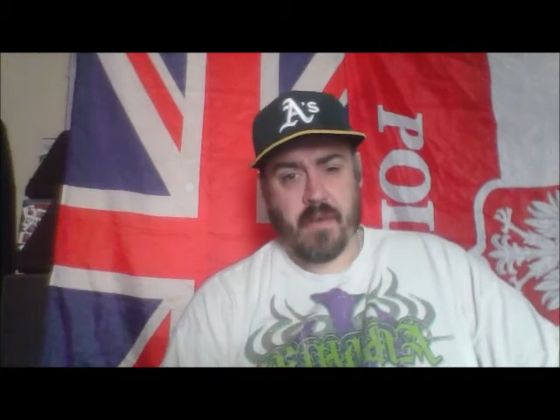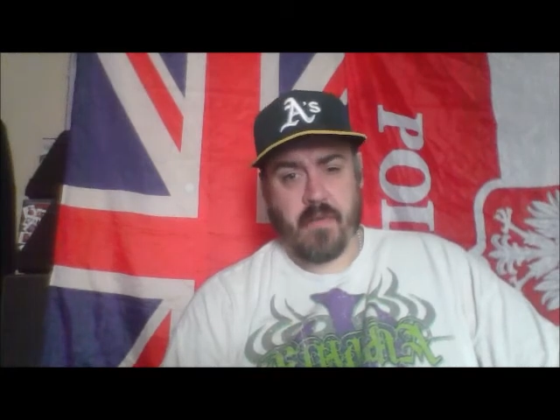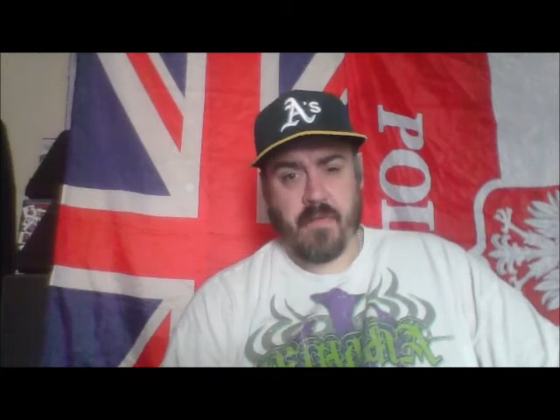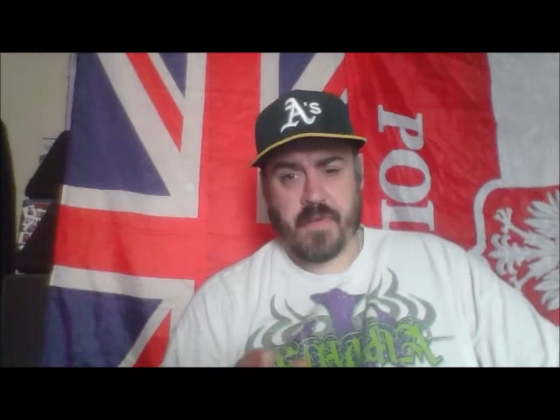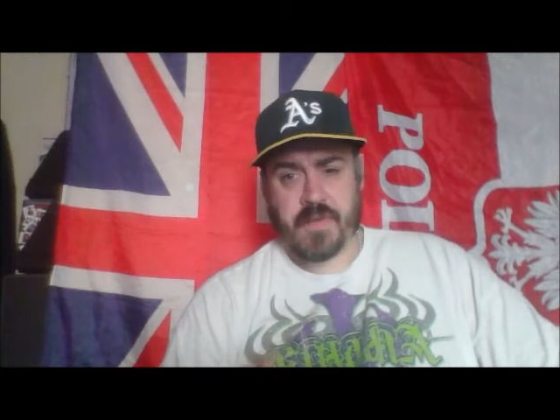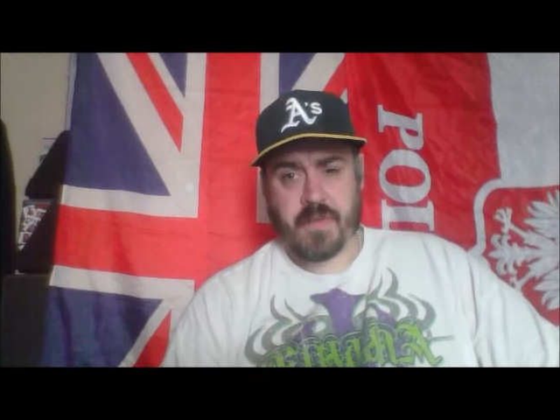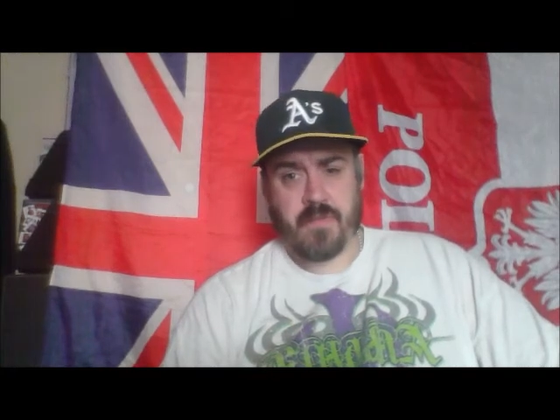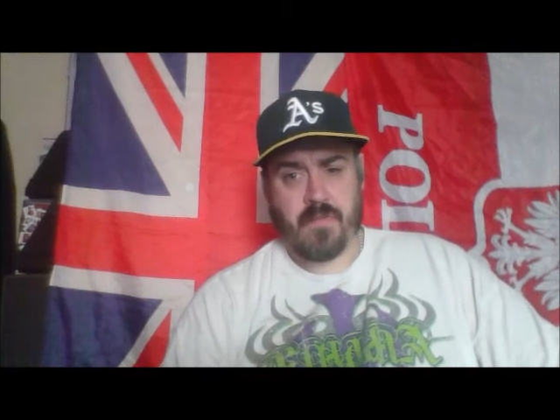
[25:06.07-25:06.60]
who
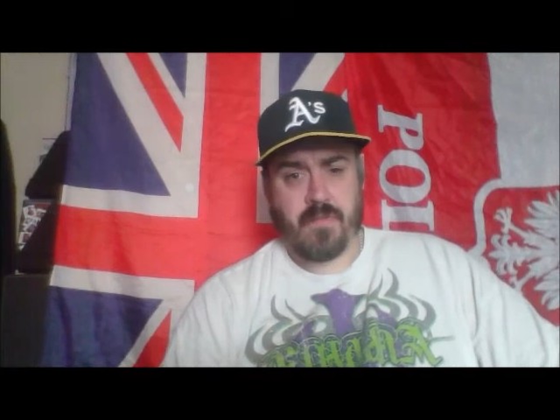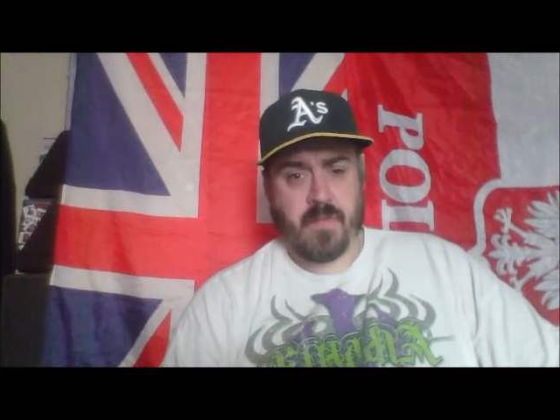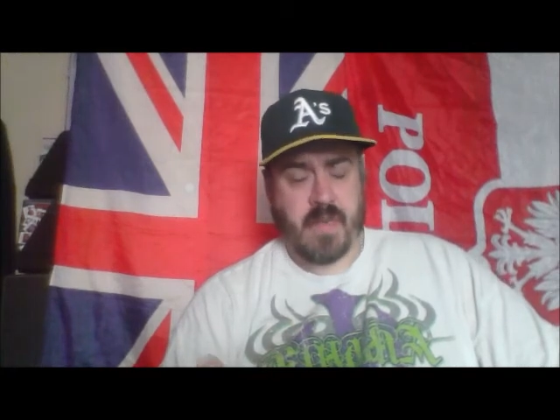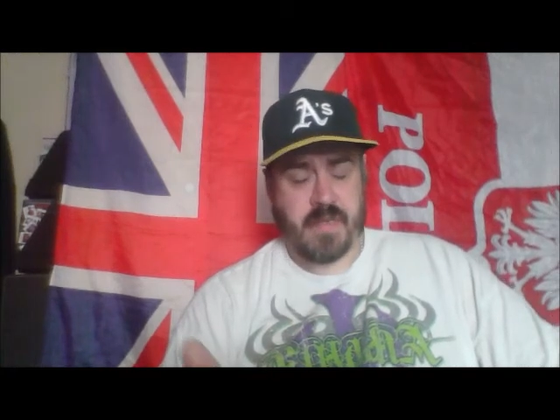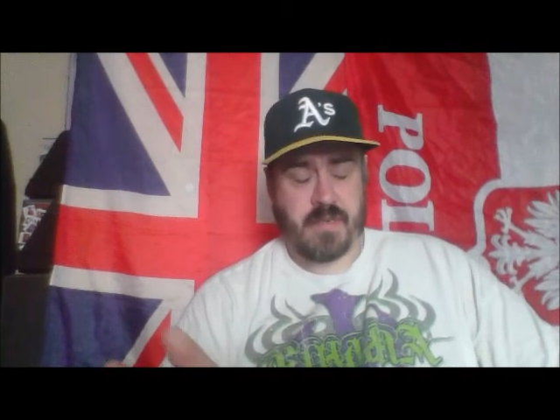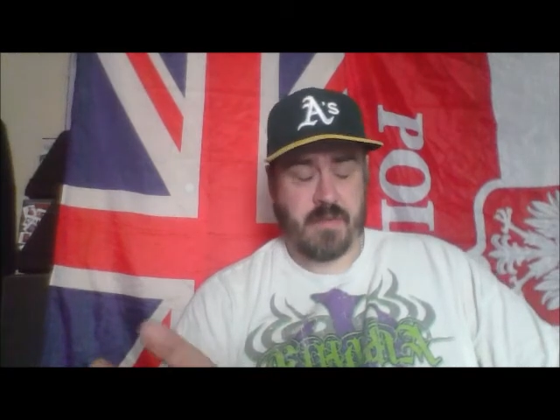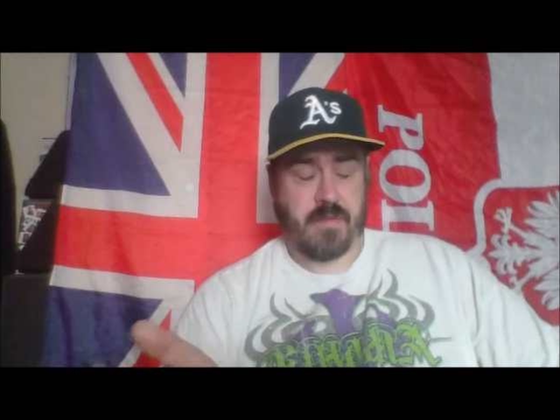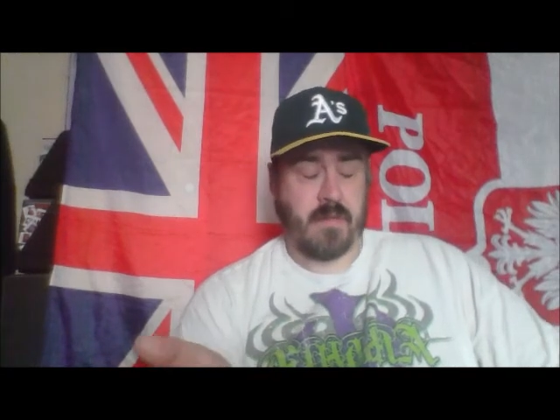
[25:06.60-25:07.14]
for some
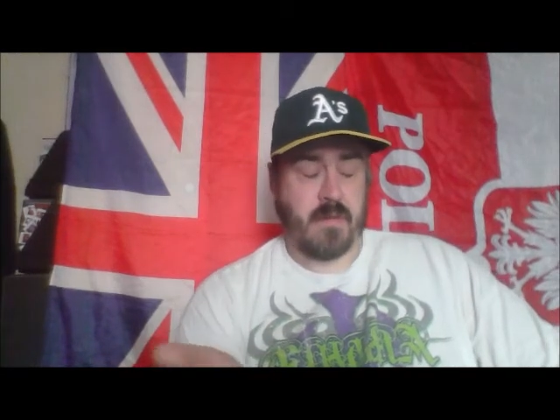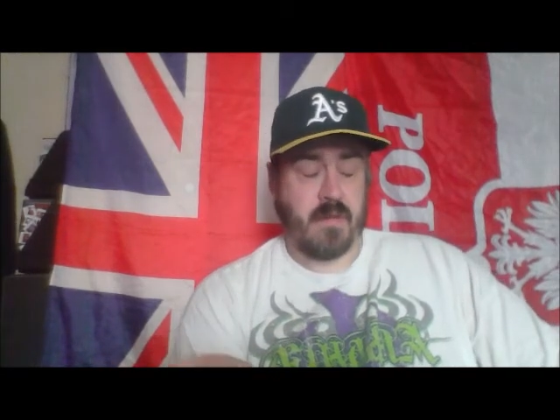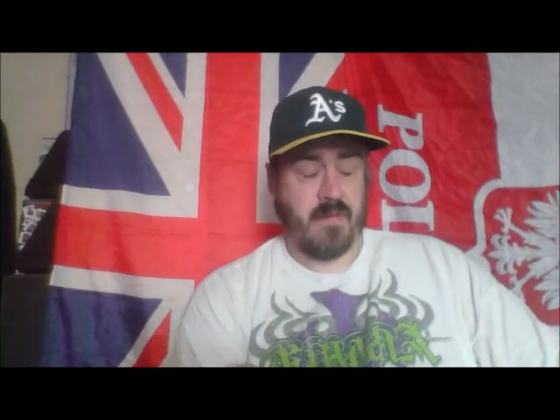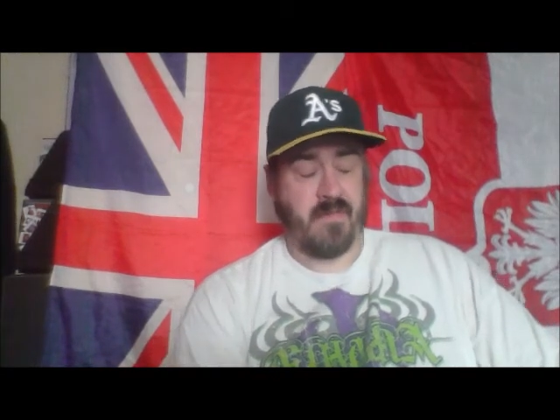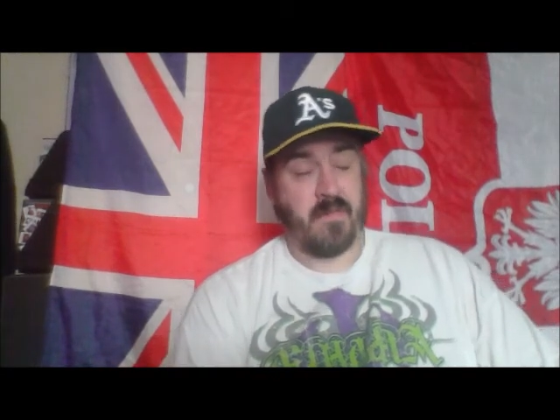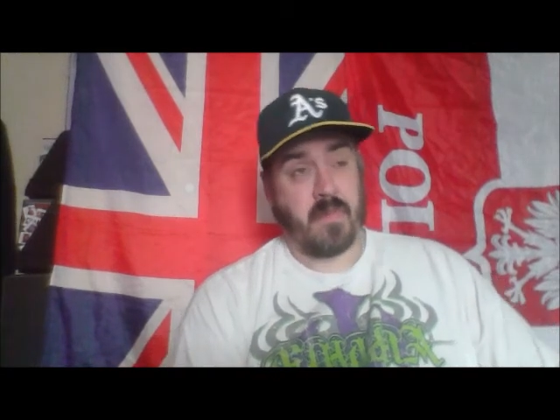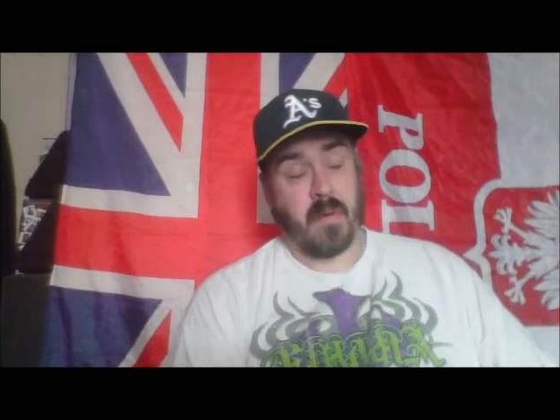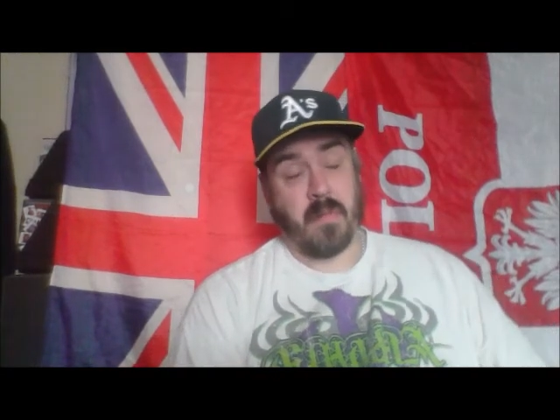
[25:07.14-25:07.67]
reason,
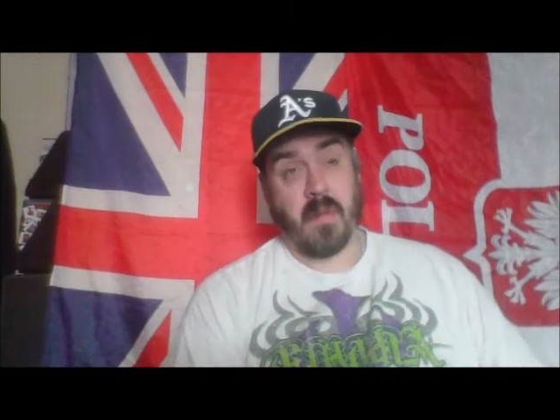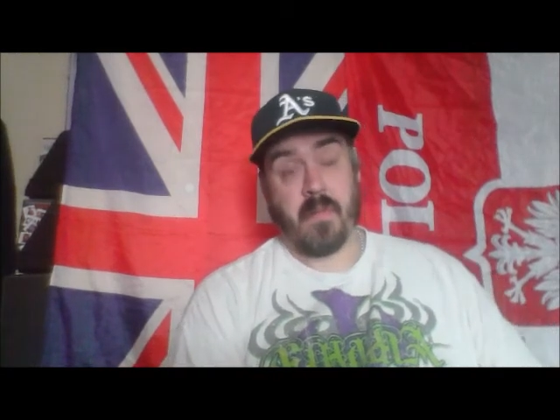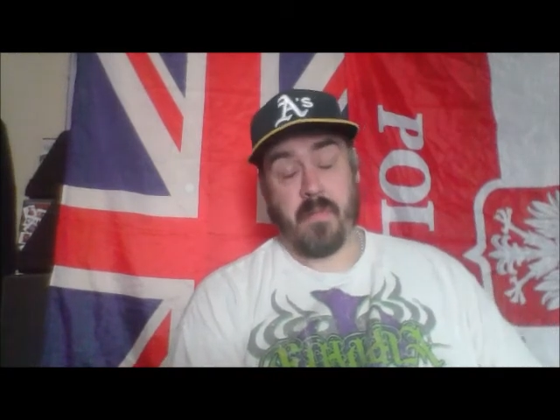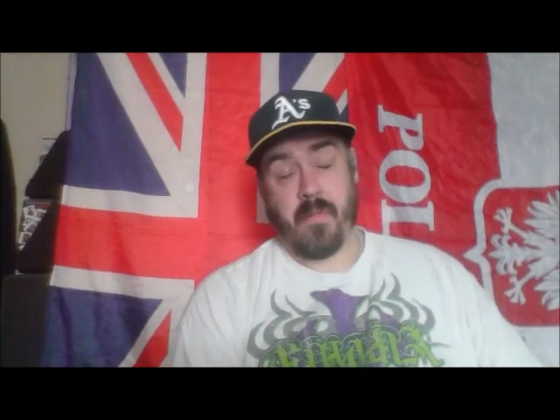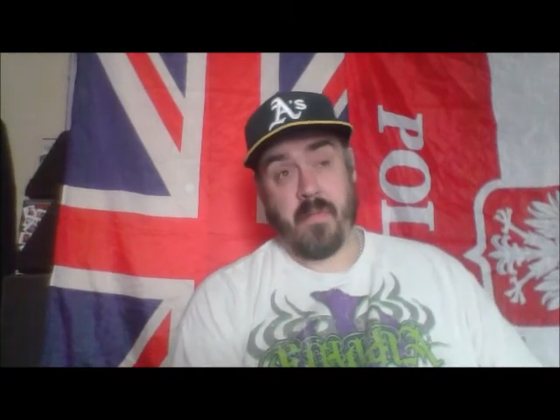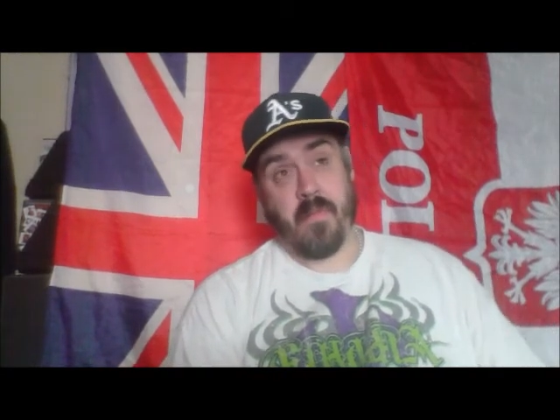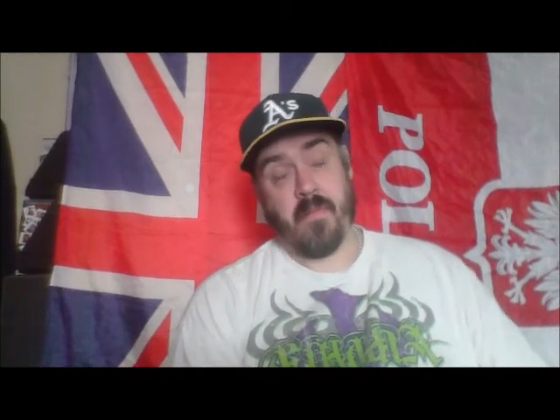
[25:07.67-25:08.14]
and probably